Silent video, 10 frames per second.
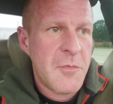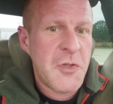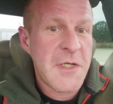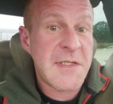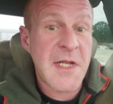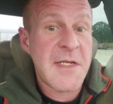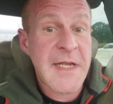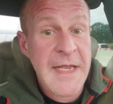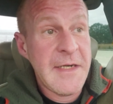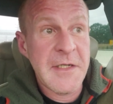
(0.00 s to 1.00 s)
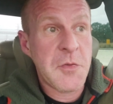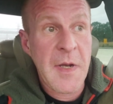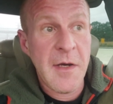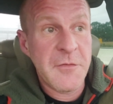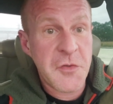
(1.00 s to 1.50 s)
just 10 to
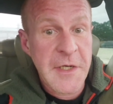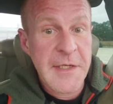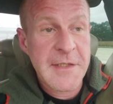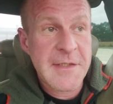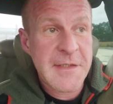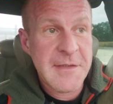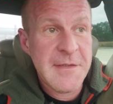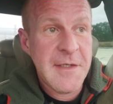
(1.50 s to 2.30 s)
12 drinks